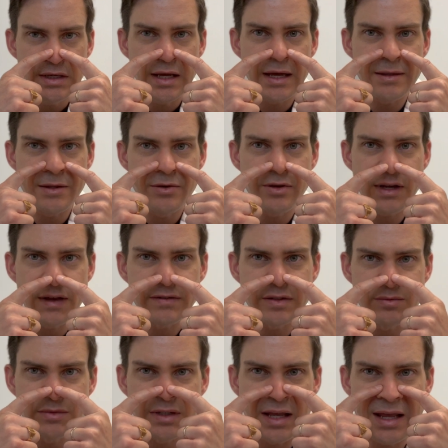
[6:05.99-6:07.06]
And then you're gonna have
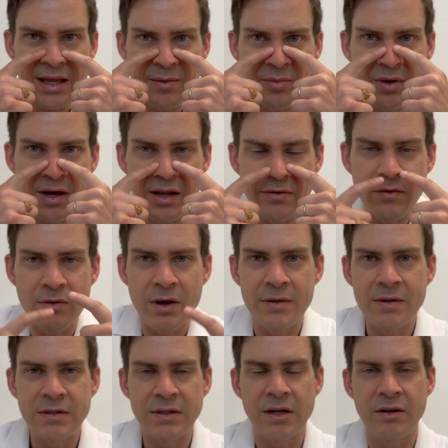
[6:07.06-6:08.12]
some tape kind of around
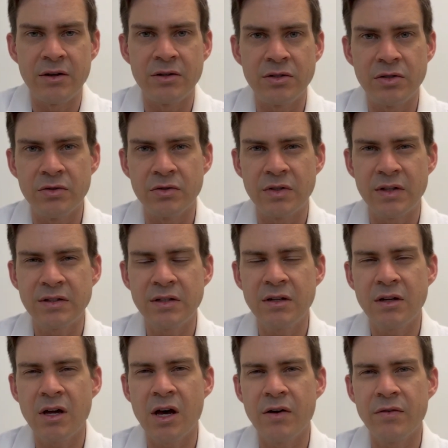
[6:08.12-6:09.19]
this area too. So that's gonna
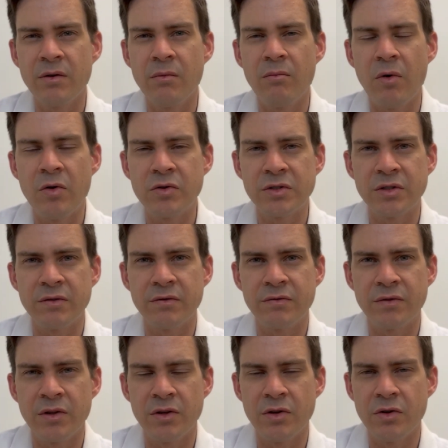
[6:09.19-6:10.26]
cover most
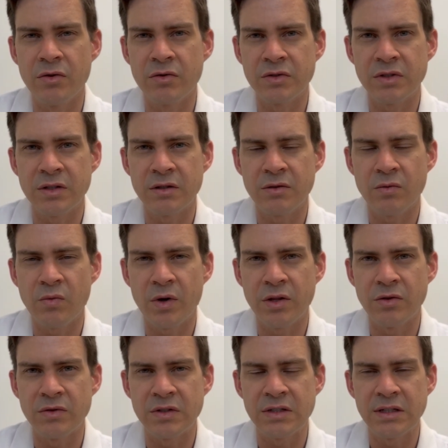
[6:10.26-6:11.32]
of the nose and what
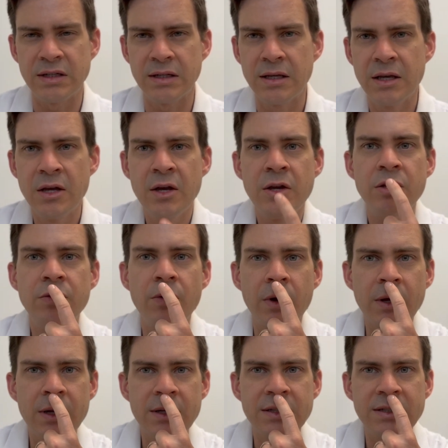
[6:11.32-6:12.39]
you see. You are
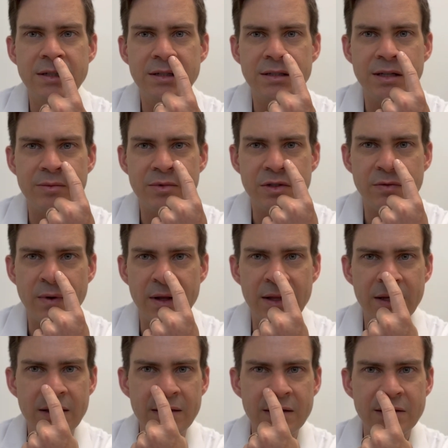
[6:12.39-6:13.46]
gonna see some
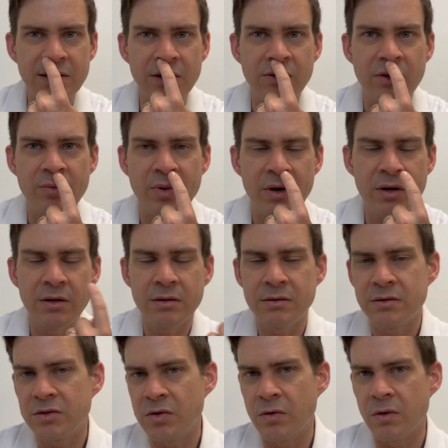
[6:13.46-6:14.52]
swelling in this lower part.
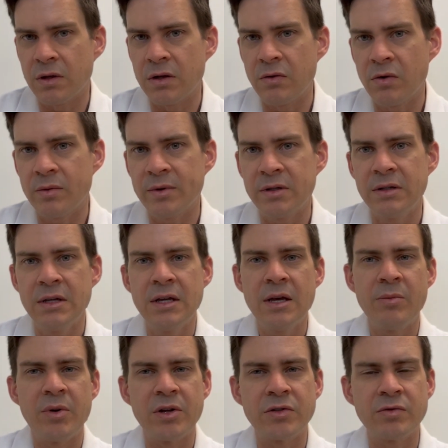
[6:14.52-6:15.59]
It's totally normal,
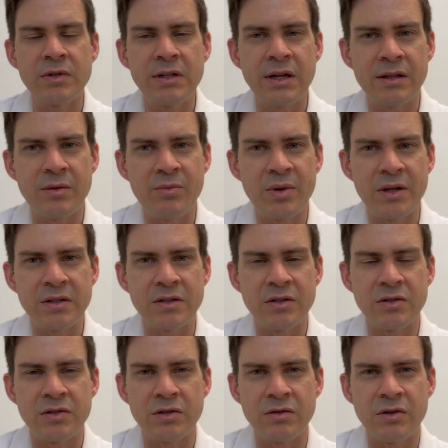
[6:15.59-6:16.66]
but it's really not the biggest
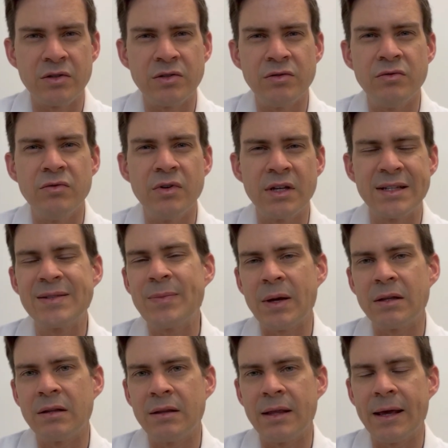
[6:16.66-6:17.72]
concern because you
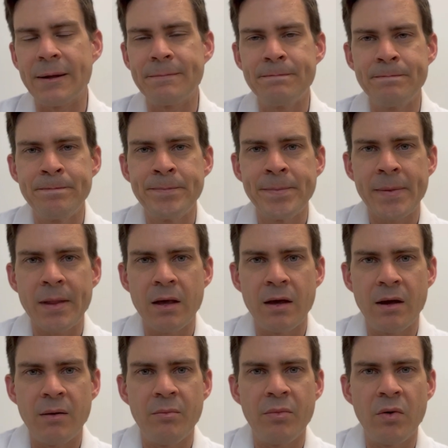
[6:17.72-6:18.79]
expected that.
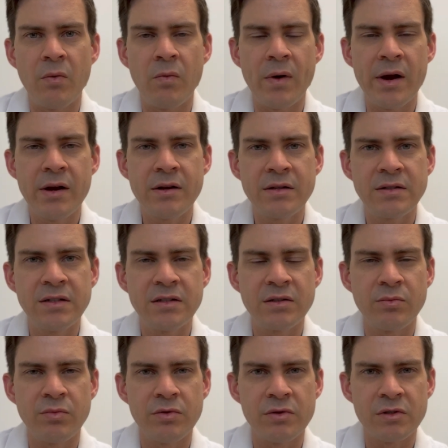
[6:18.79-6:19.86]
But where to see
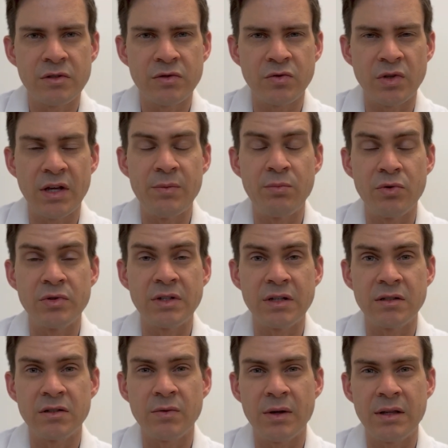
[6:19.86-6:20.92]
some bruising
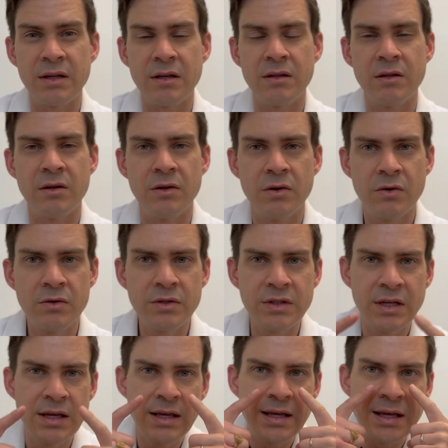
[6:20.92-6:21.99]
and swelling in the nose
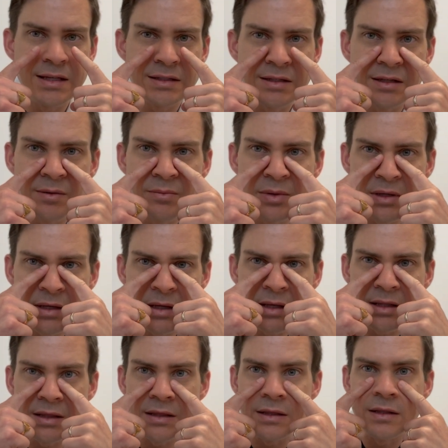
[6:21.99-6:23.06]
is going to be
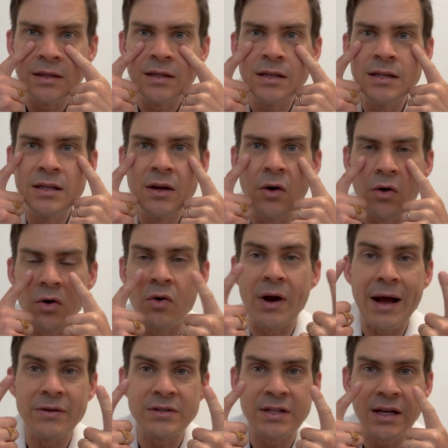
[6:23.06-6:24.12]
in or
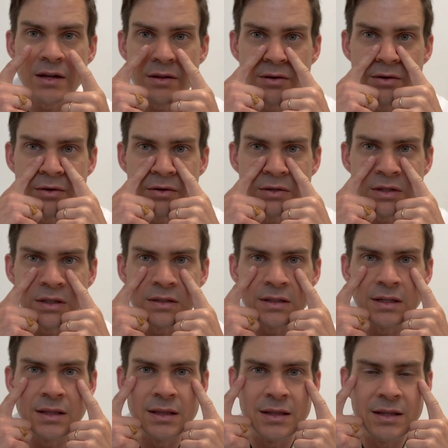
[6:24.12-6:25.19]
outside of the nose, is
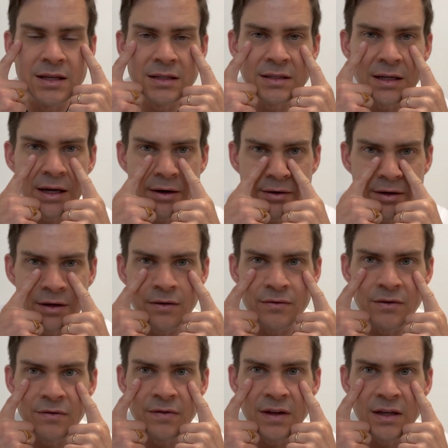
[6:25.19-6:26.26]
in this area of
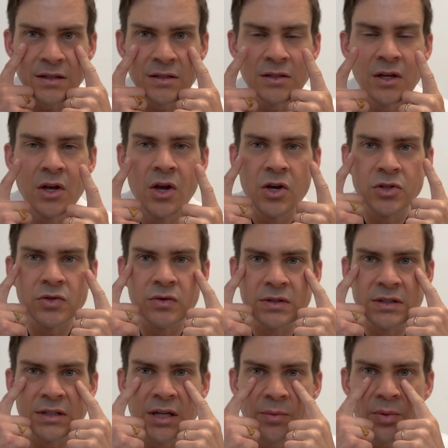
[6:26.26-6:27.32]
the face. So
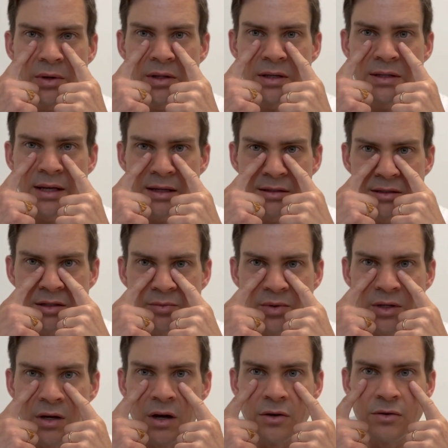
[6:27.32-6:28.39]
it typically tends to
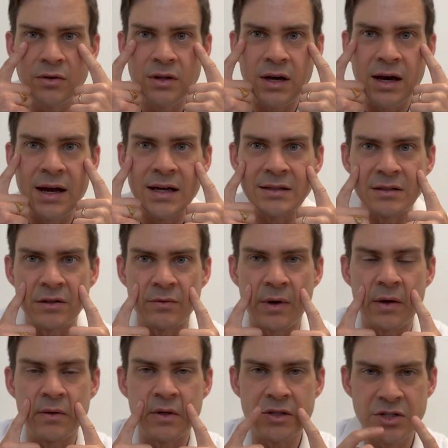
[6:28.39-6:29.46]
be under the eyes and
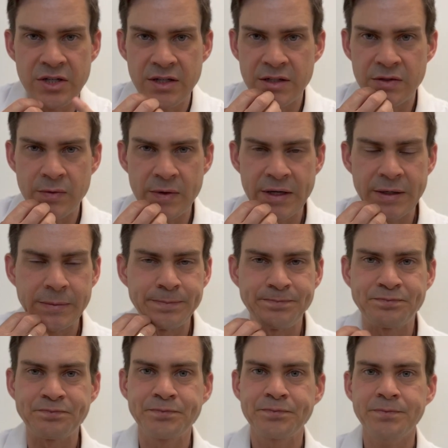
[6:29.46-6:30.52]
around the cheeks where
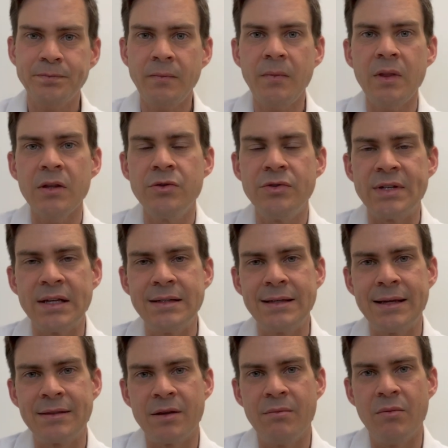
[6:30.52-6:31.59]
you tend to
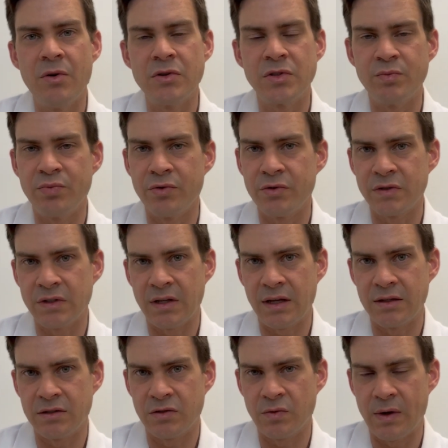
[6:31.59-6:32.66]
get the most bruising
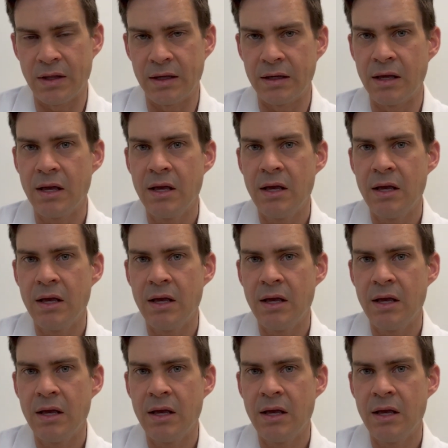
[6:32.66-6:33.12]
and swelling.